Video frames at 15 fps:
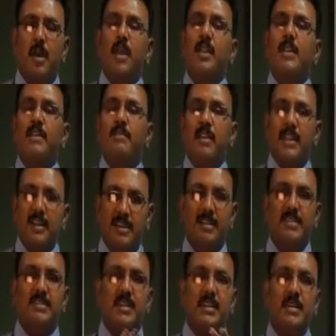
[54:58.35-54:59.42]
and they will
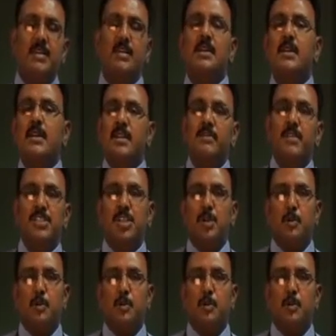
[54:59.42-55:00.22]
increase the reverse